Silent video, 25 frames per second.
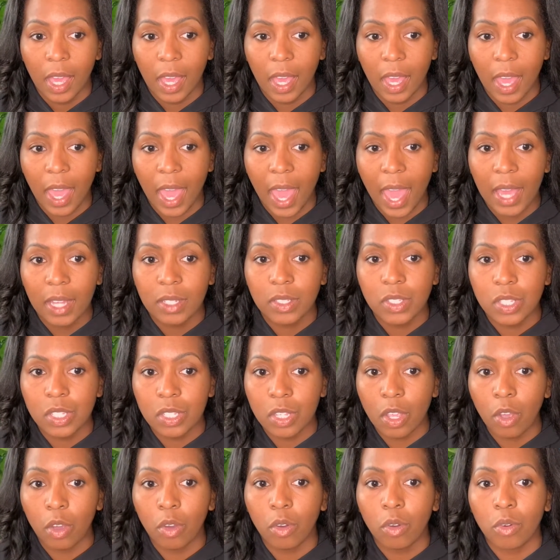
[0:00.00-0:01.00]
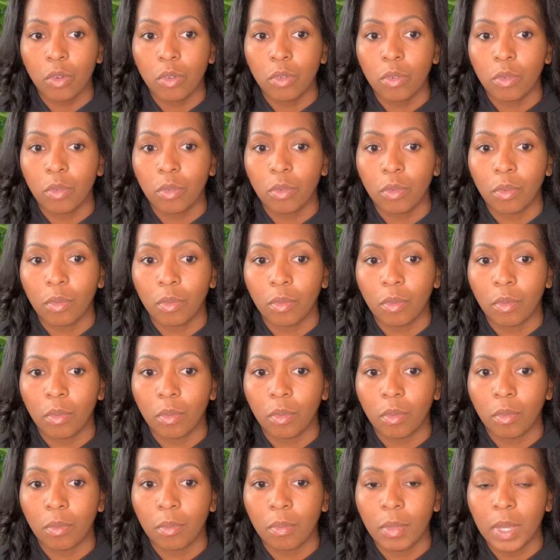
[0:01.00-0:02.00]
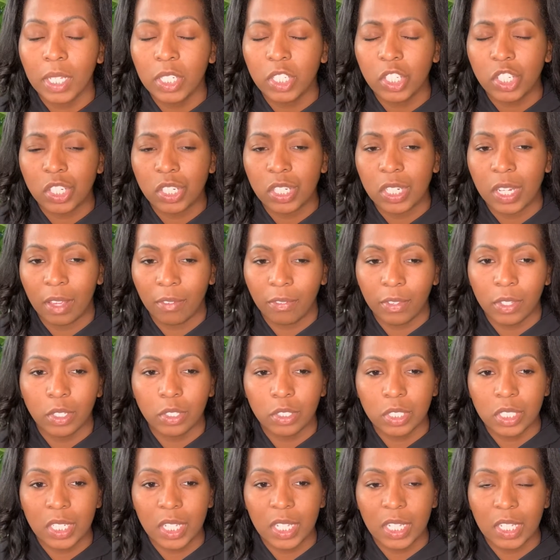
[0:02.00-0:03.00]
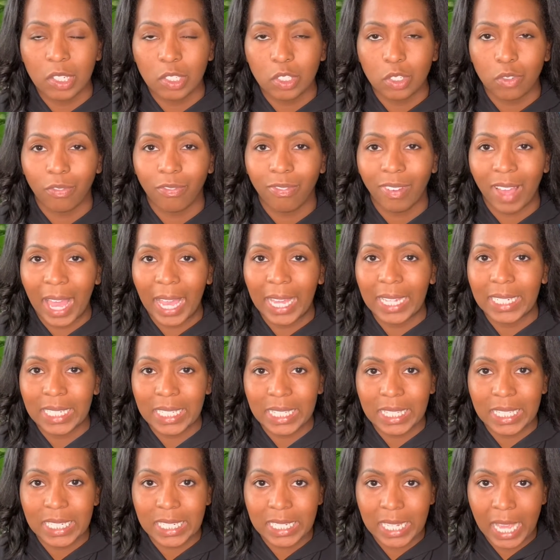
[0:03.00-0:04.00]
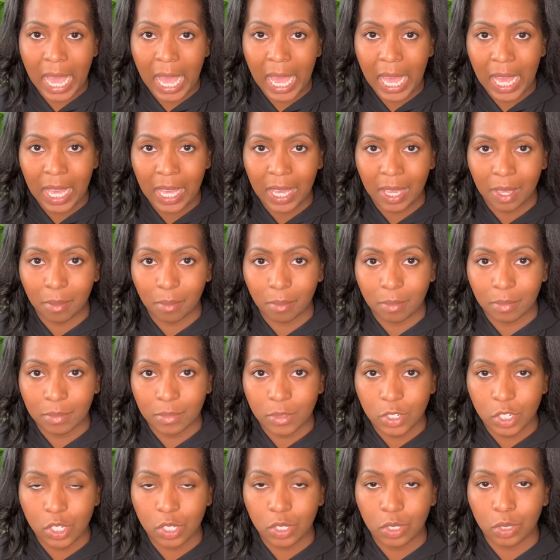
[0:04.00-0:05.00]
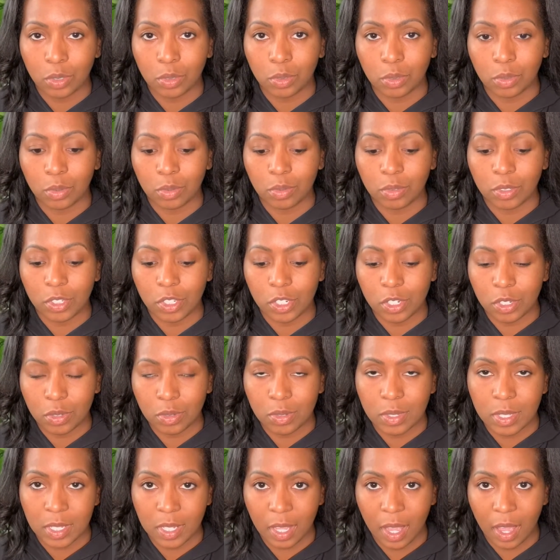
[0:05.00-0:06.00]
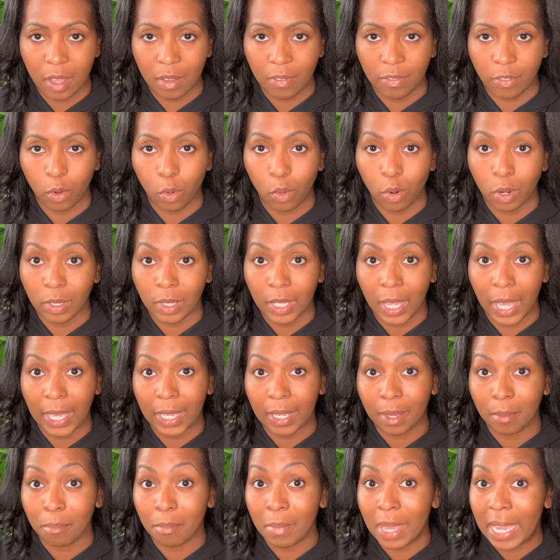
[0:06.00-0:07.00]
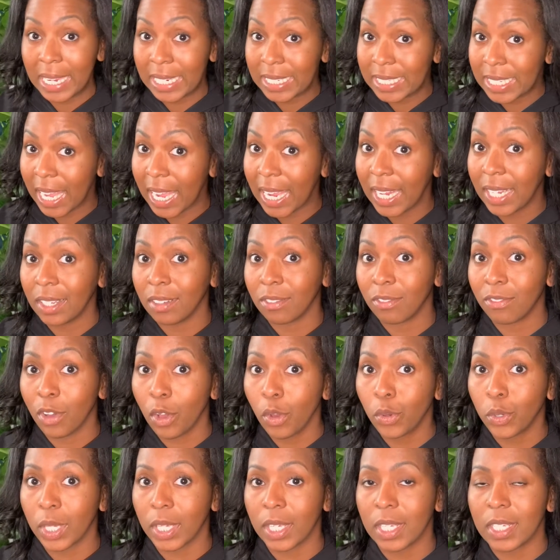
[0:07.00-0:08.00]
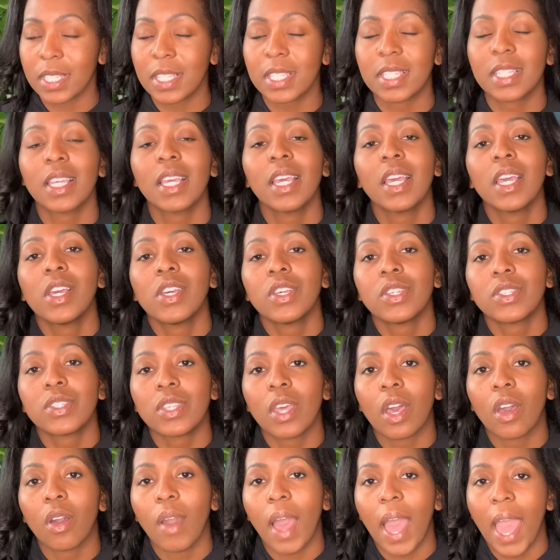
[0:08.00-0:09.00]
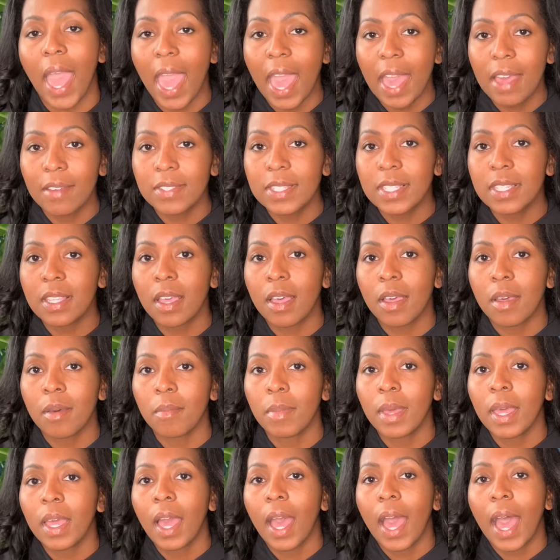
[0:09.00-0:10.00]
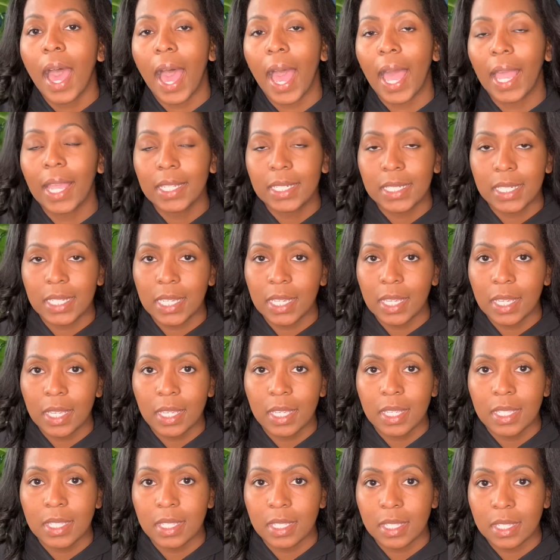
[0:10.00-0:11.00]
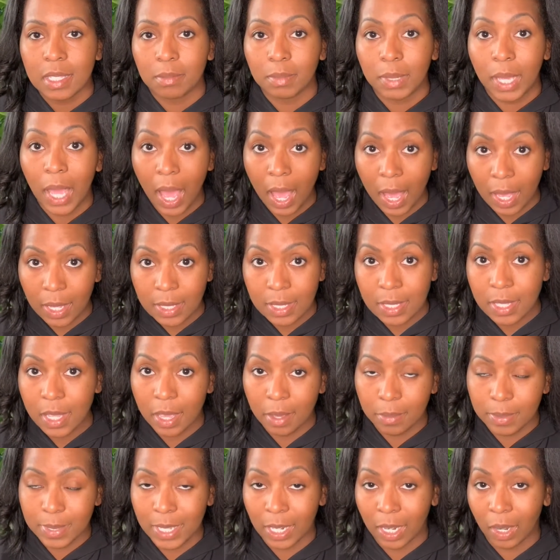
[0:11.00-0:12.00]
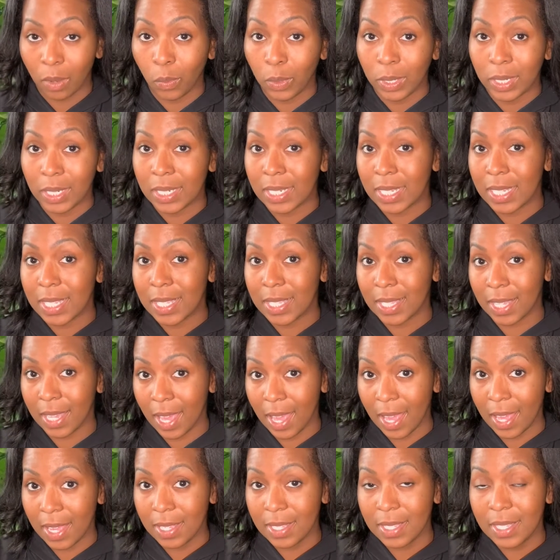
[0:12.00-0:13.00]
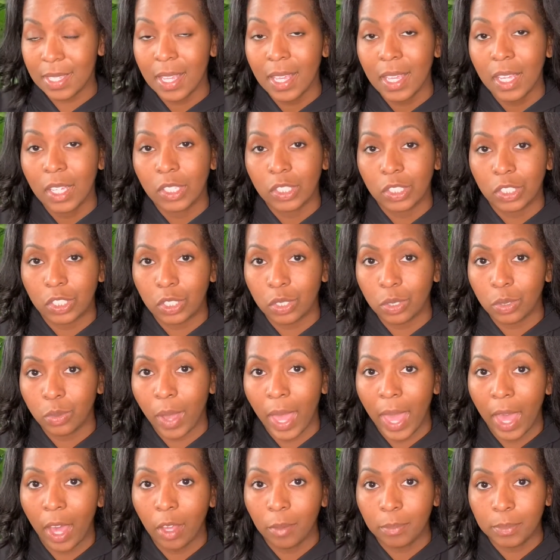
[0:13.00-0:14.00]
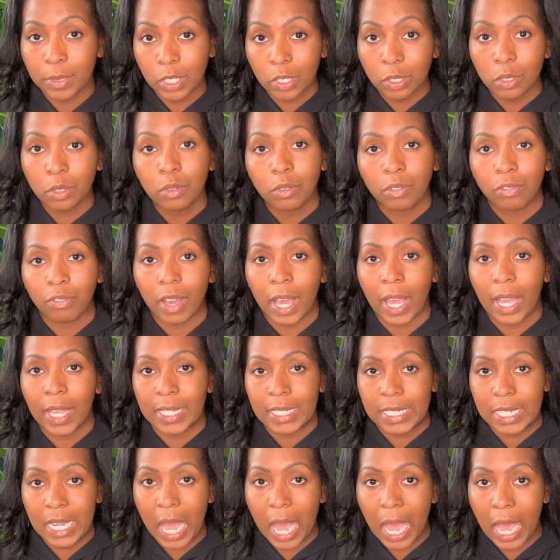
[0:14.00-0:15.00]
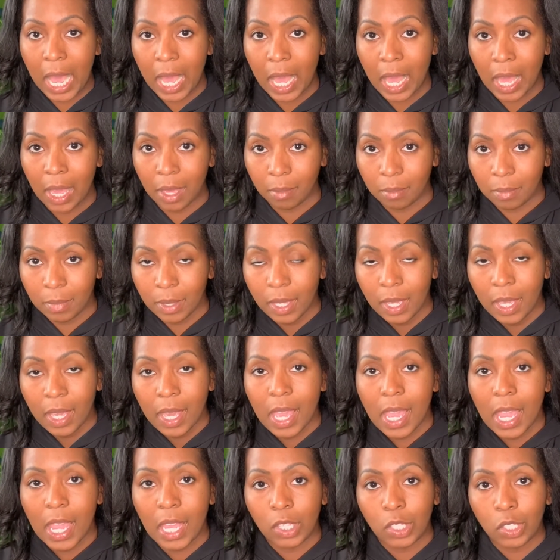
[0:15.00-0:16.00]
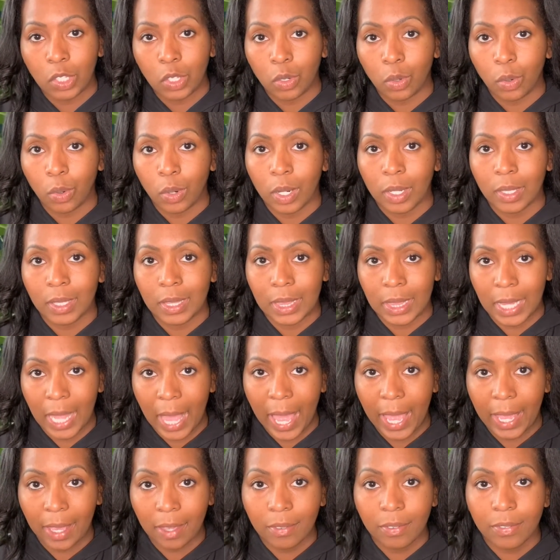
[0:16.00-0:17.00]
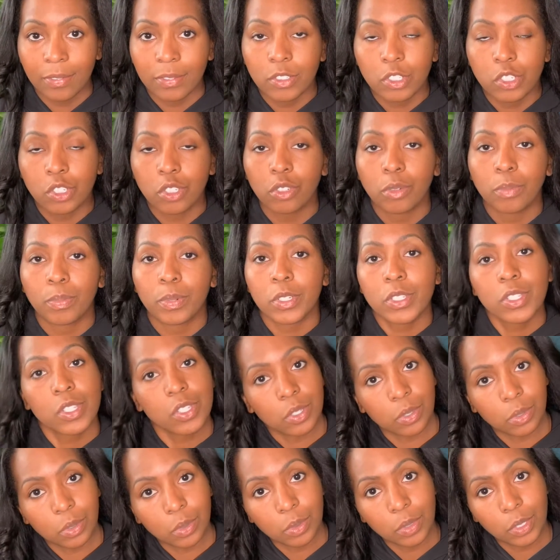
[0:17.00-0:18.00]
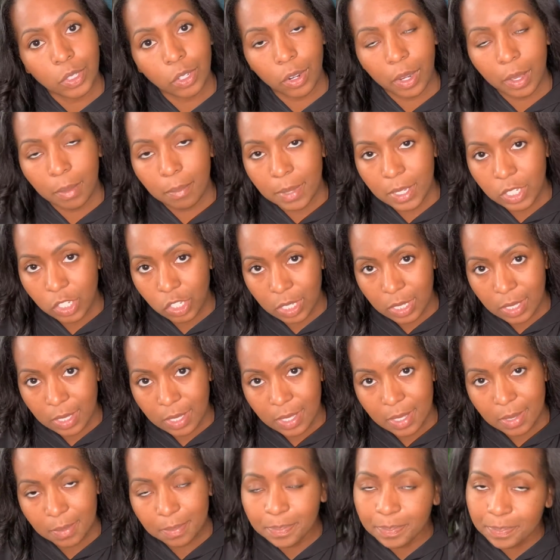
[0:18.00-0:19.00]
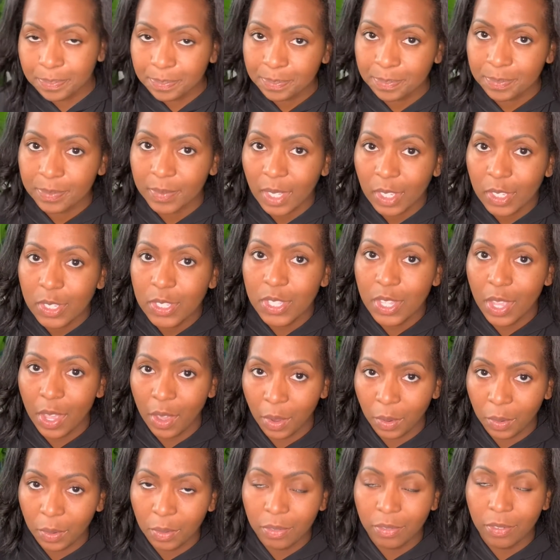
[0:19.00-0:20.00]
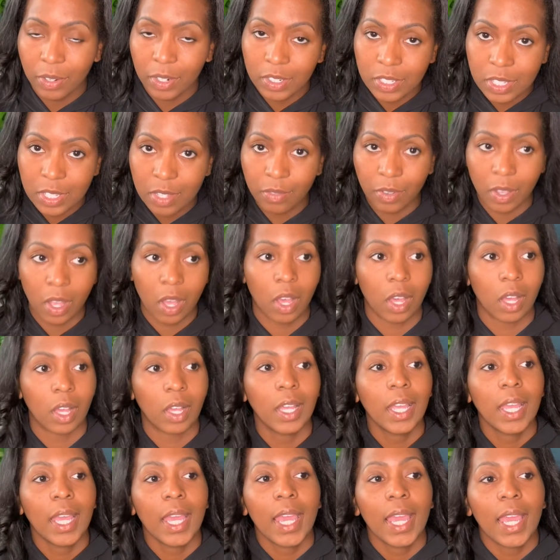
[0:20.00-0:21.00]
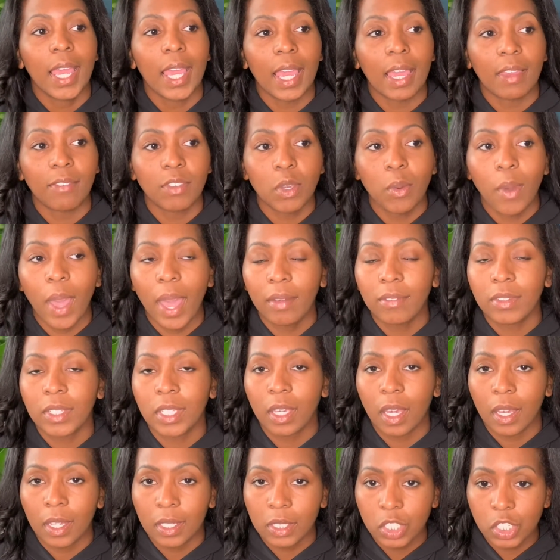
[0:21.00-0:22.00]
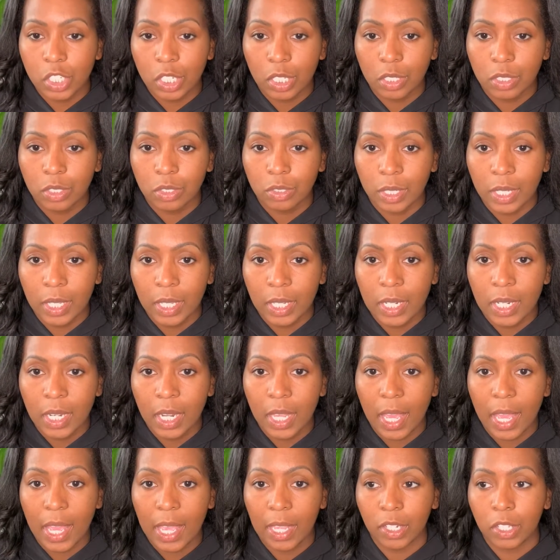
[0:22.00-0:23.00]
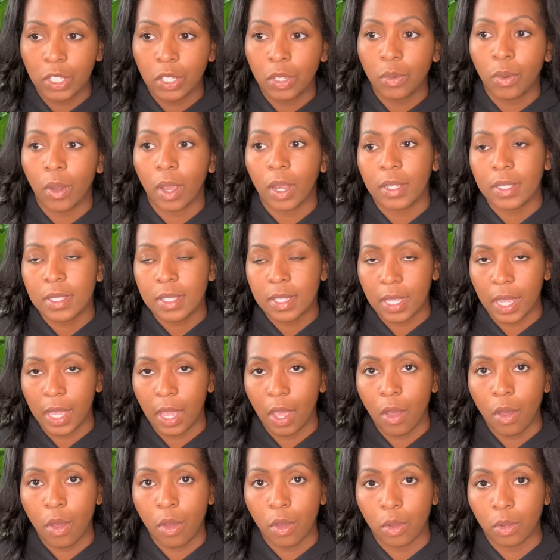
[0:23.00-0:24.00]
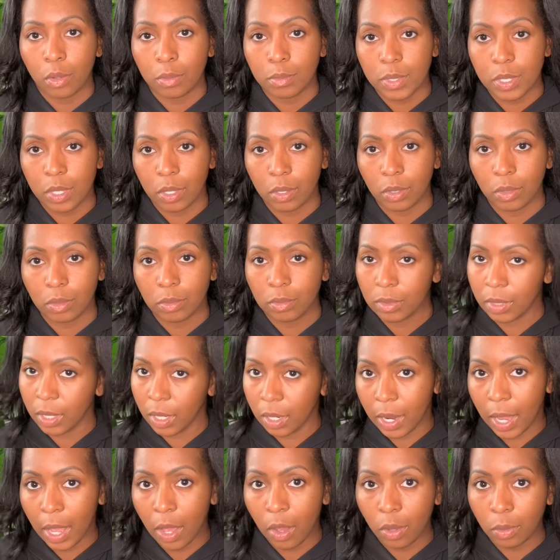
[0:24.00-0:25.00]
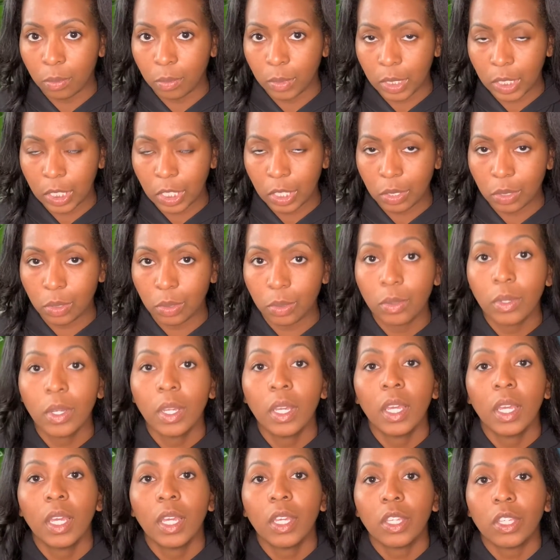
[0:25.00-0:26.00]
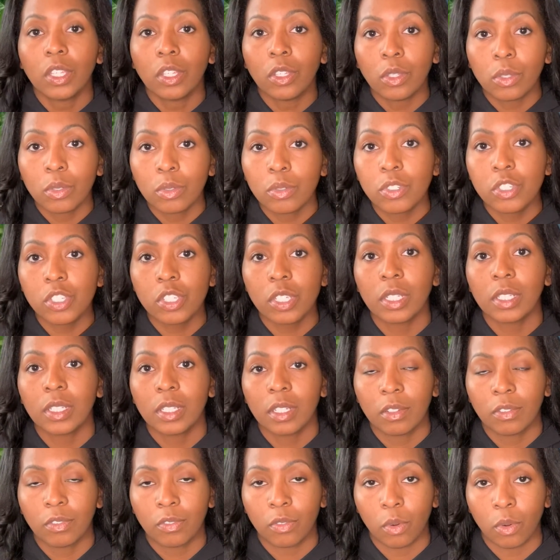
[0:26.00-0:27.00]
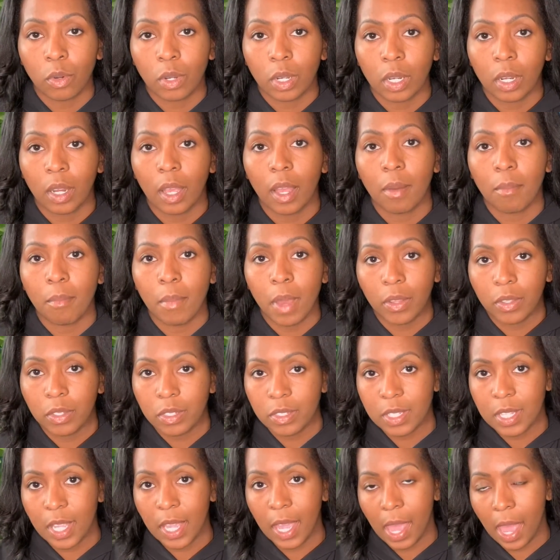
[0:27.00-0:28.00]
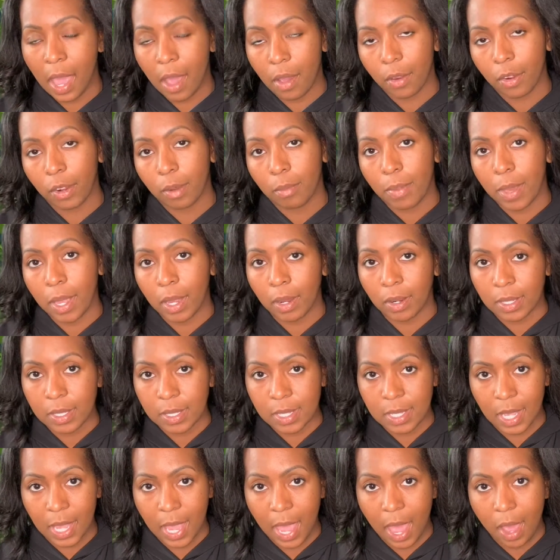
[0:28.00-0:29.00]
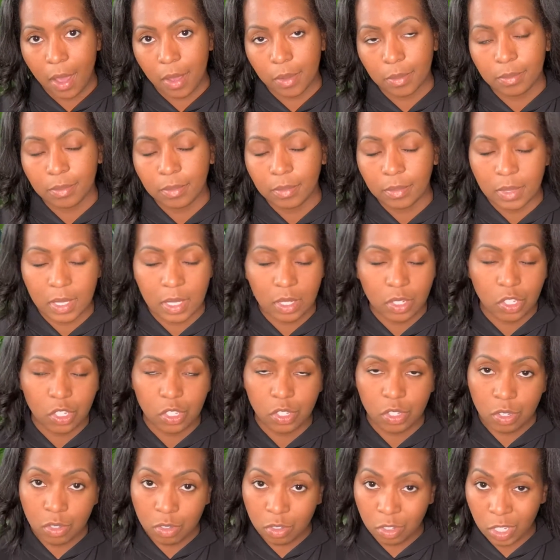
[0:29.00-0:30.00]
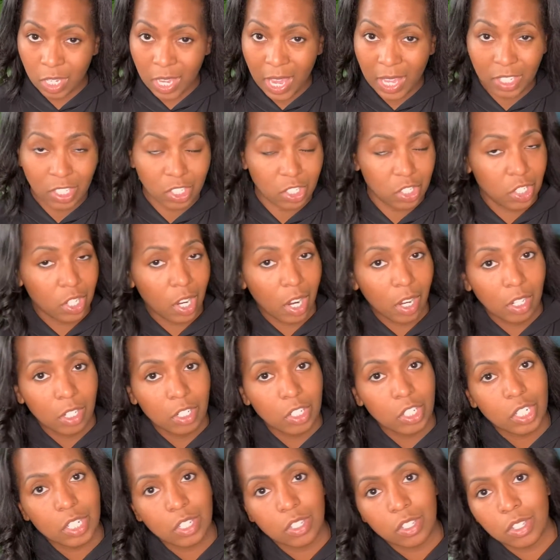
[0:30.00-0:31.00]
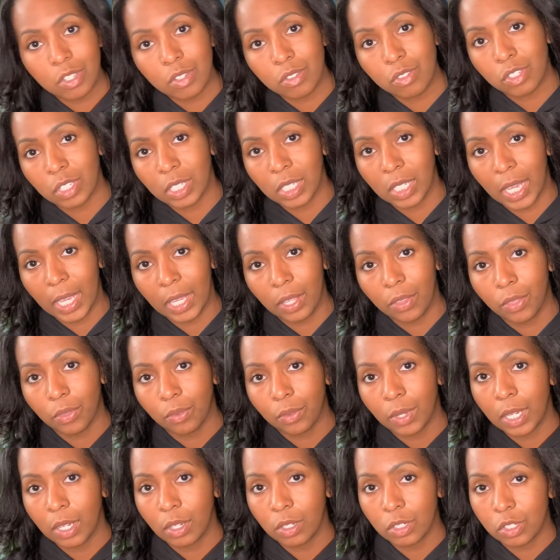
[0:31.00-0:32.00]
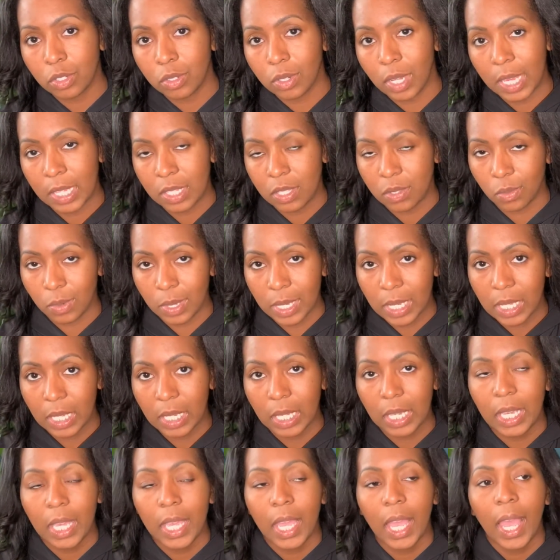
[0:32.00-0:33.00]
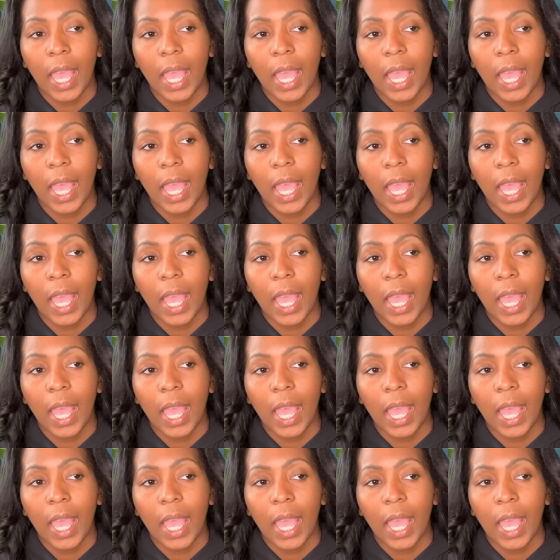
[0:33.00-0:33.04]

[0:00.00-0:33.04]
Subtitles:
had so much difficulty finding the time to do stuff or like maintaining focus. So I have some ideas and some concepts that I want to discuss to help you find time in your life to pursue your ambitions. So, first of all, if you have young children and you are stay at home, so they're at home with you, you should look for a Mother's Day out or a Parents' Day out. This is usually at a church. It's usually like 3 or 2 days a week.